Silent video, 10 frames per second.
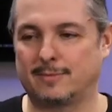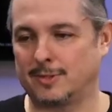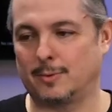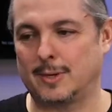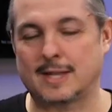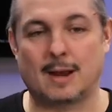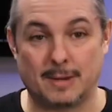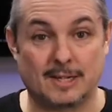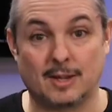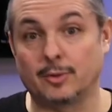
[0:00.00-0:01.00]
So it's not a
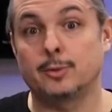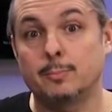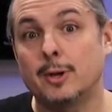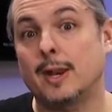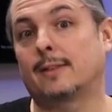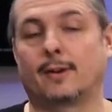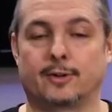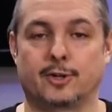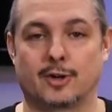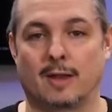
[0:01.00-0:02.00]
big deal to put a
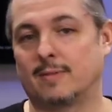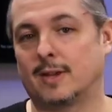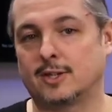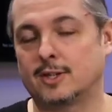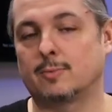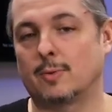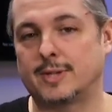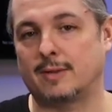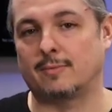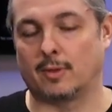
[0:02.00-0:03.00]
larger drive in. It just won't
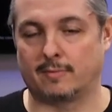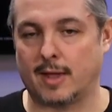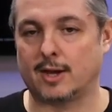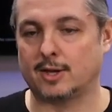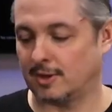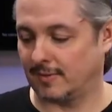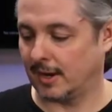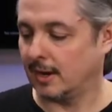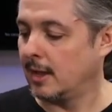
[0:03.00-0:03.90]
take full advantage of it.